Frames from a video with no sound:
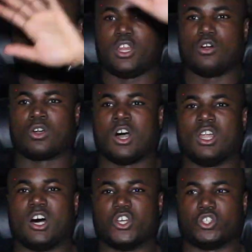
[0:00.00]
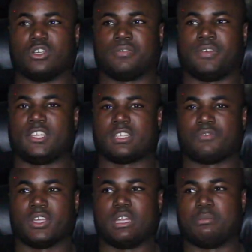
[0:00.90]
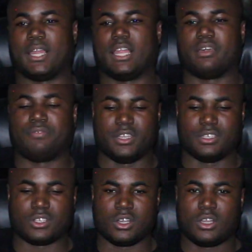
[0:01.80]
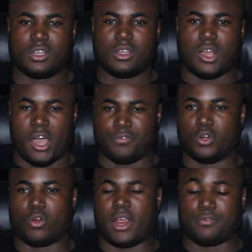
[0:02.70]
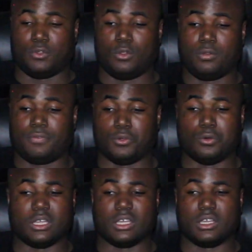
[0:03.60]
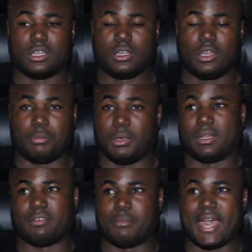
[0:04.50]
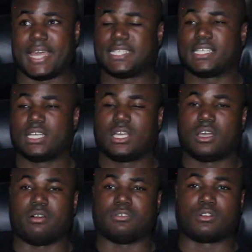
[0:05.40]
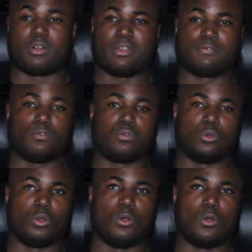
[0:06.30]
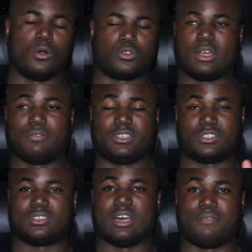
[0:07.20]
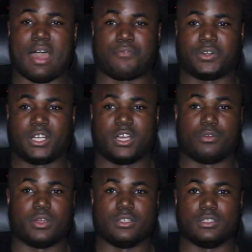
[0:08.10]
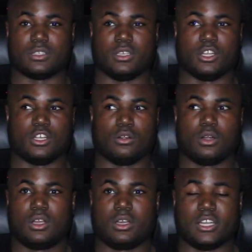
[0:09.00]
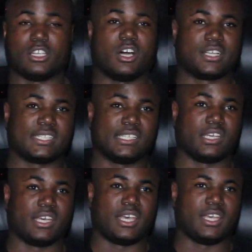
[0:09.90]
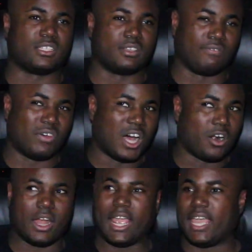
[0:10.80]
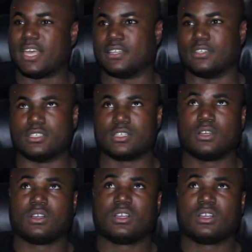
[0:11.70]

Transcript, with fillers: you know, collage of things I've done in my life and I feel grateful for the people I've met. I feel grateful for traveling to South Africa and you know conducting a safari and